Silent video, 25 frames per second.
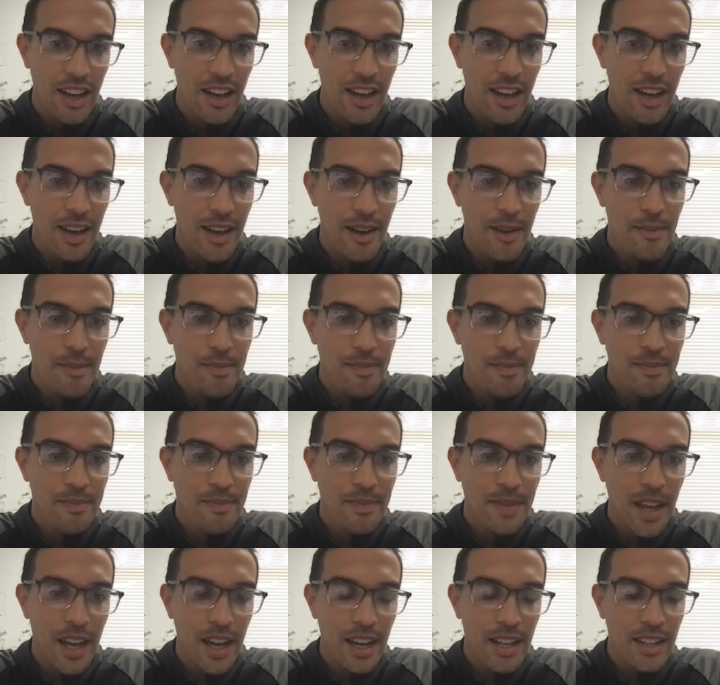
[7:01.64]
um,
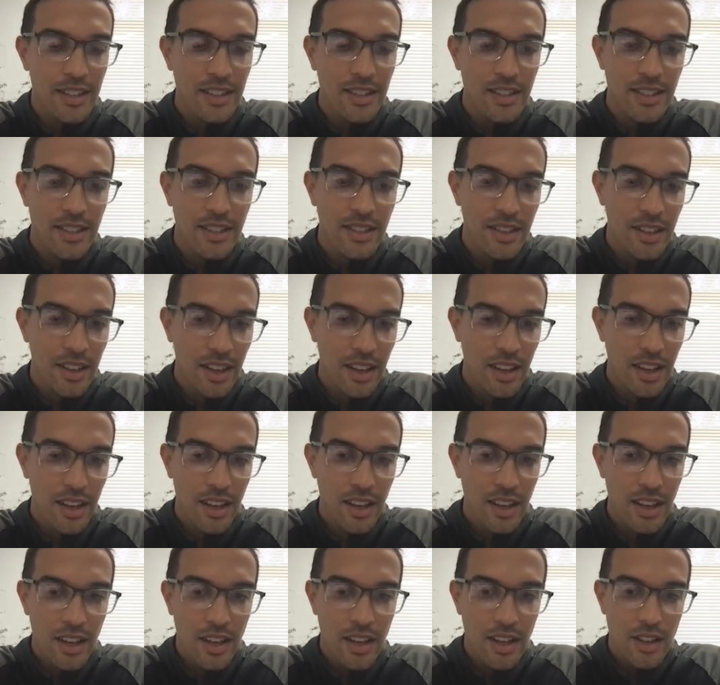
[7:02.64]
and
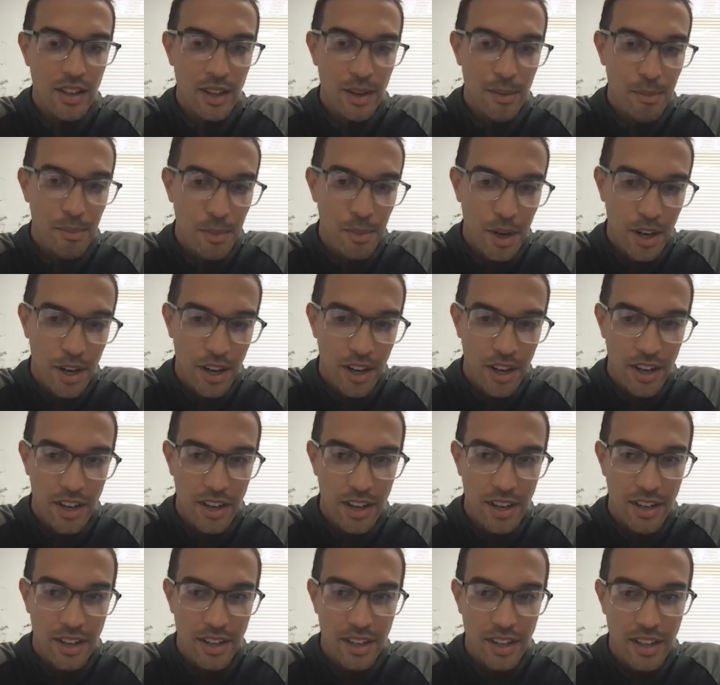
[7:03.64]
the
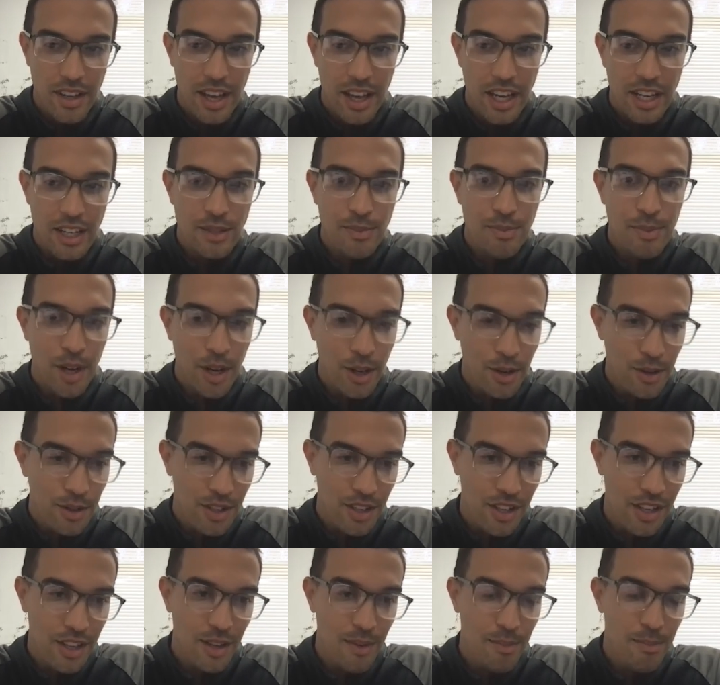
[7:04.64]
more
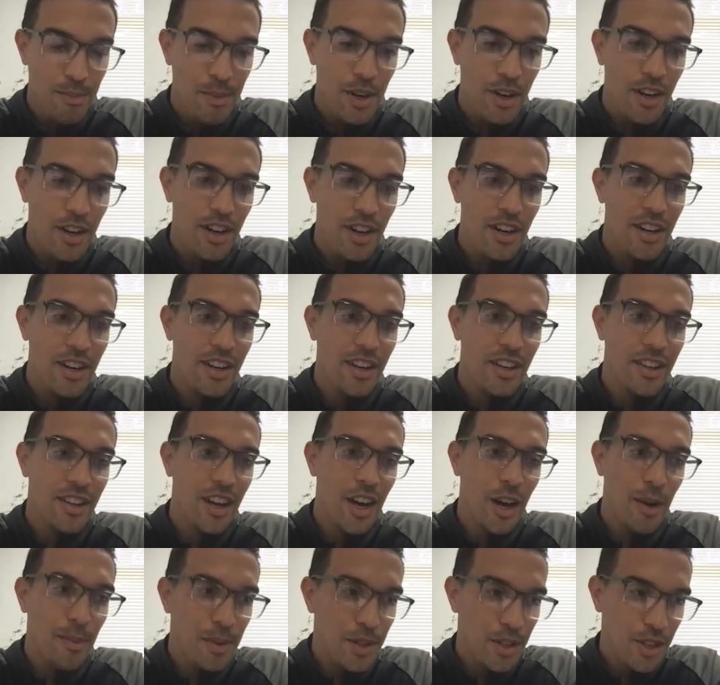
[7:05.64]
exposure the more
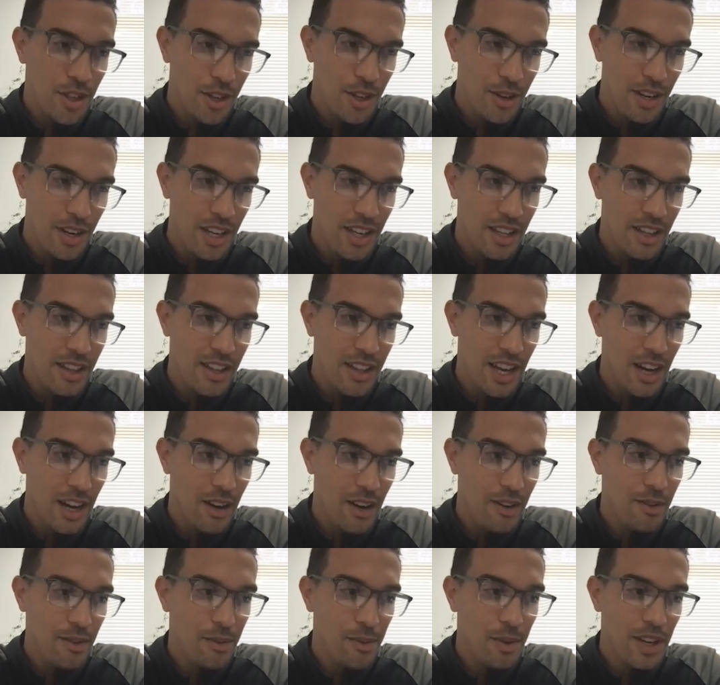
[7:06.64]
opportunity
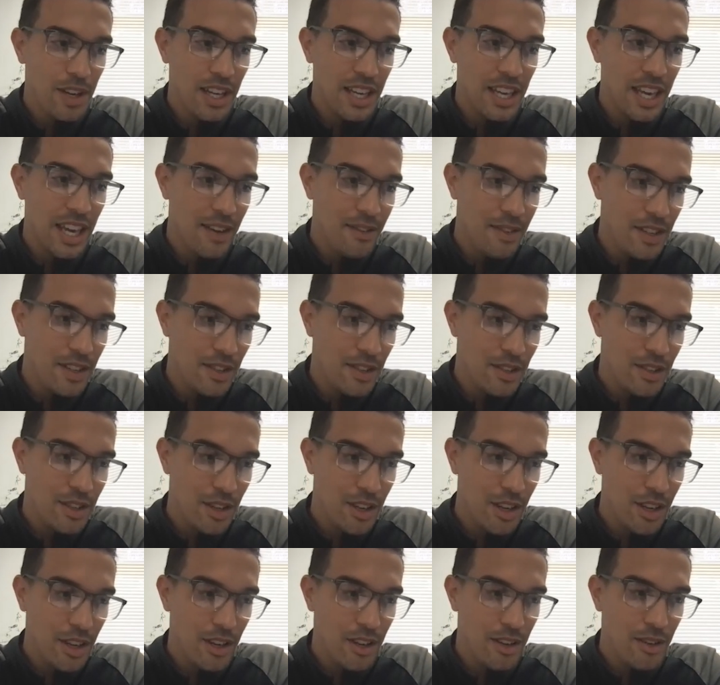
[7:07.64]
that we're given
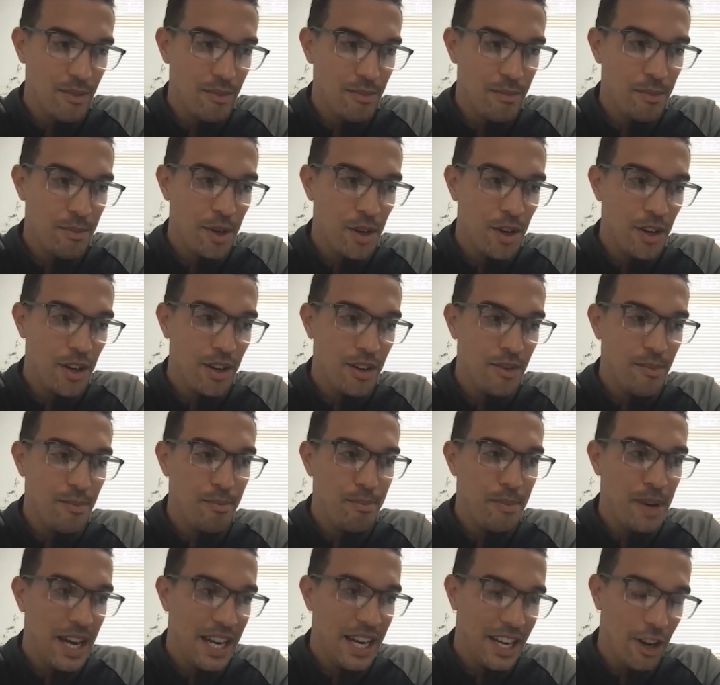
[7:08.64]
to more
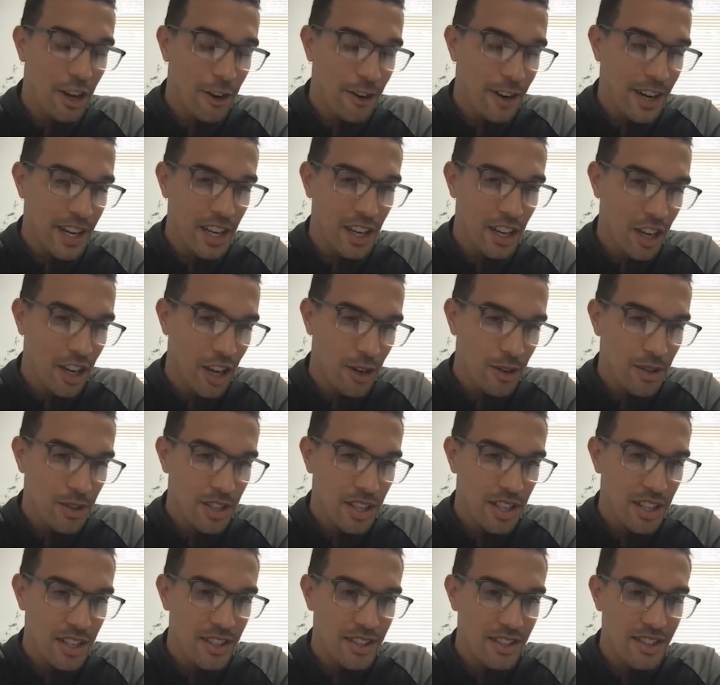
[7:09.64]
minority
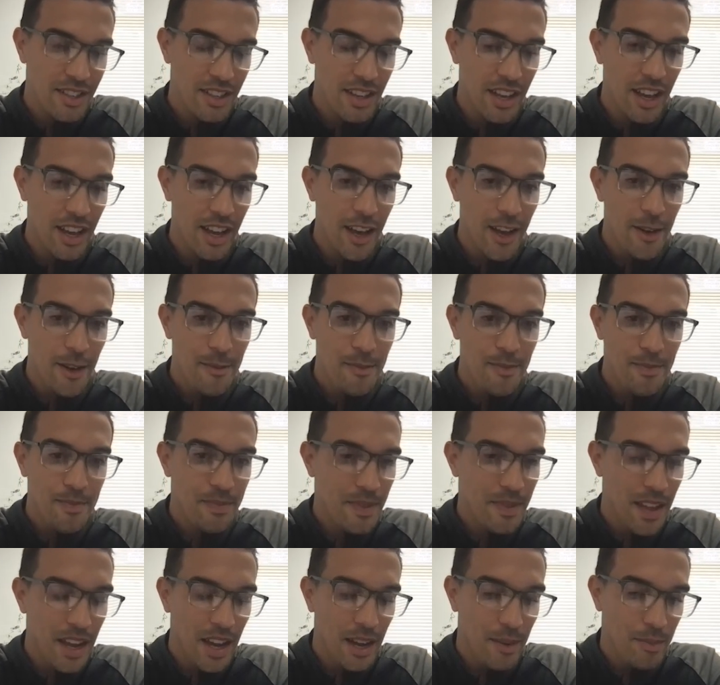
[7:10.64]
coaches
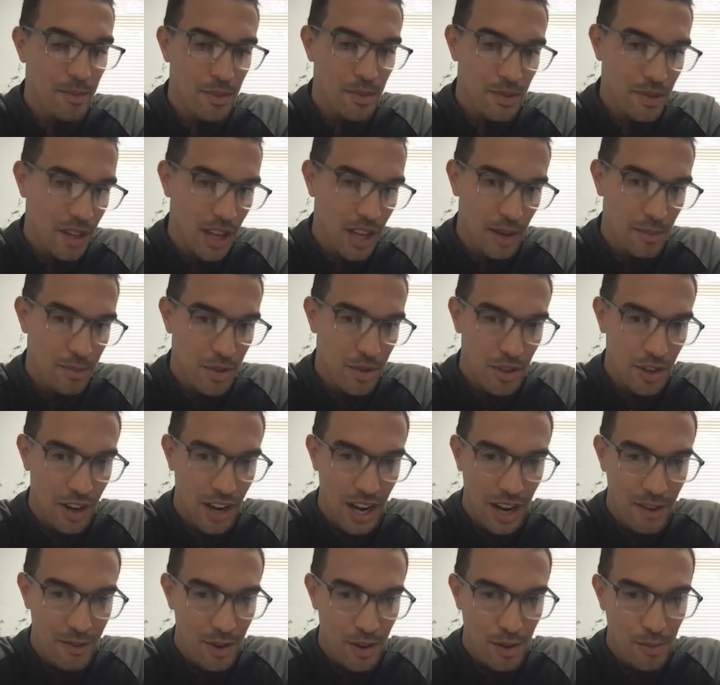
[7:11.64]
um, i'm i'm
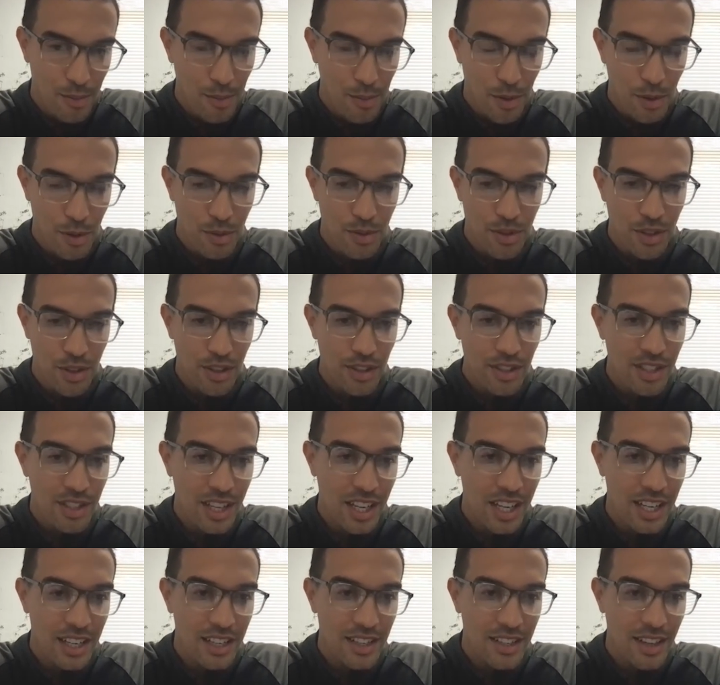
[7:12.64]
sure everyone will
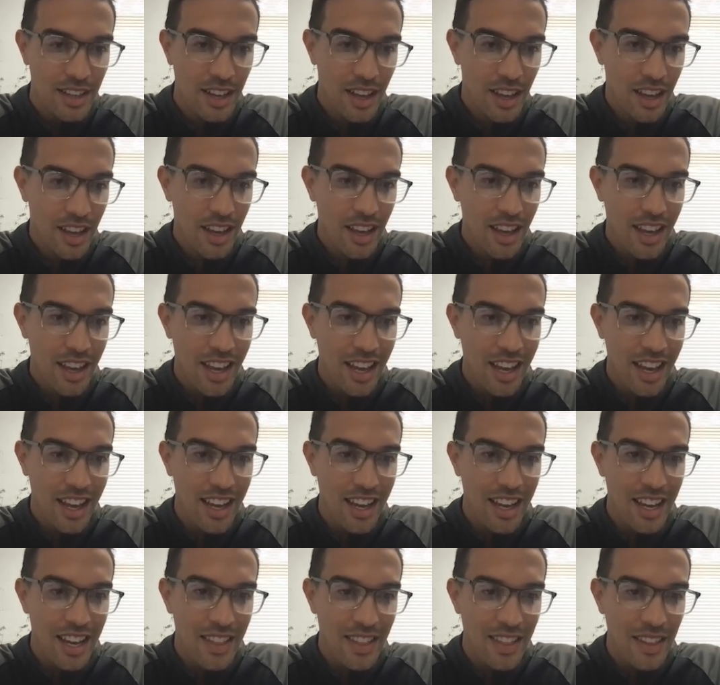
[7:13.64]
succeed uh,
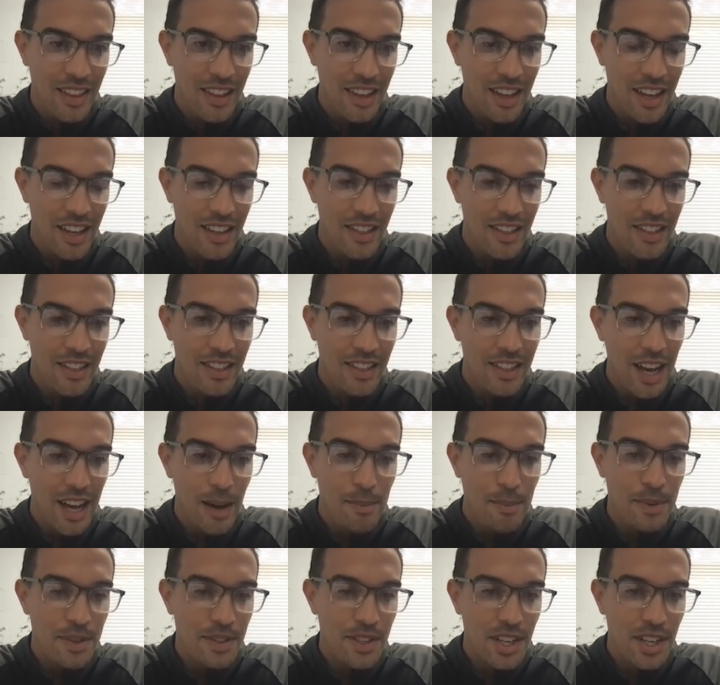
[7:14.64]
in in
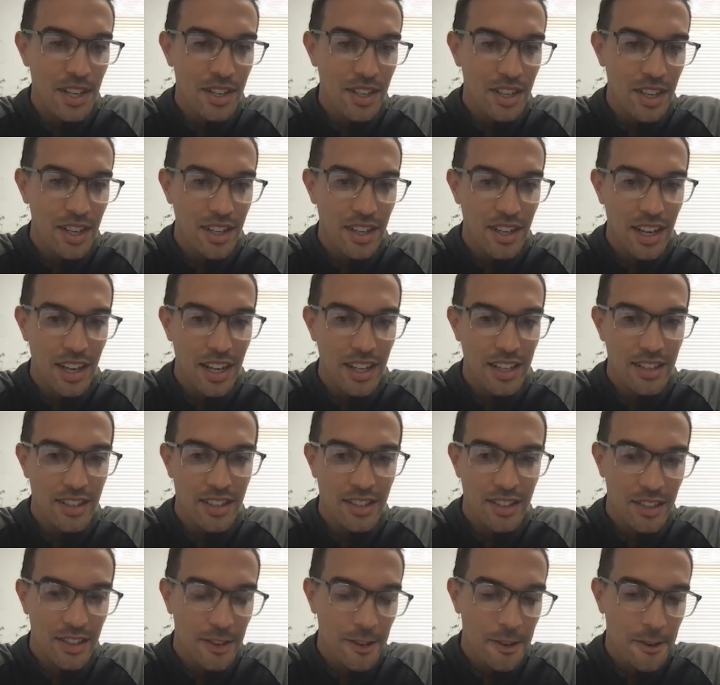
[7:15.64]
that position
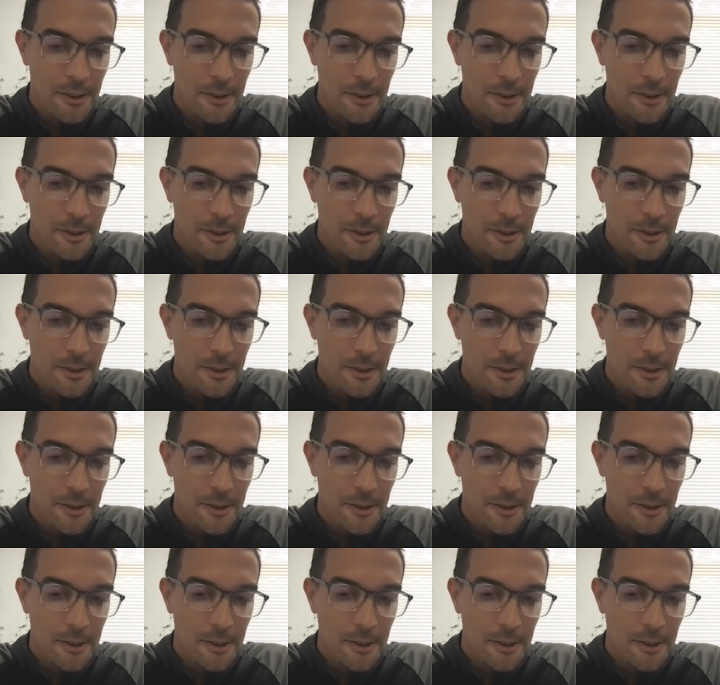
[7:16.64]
and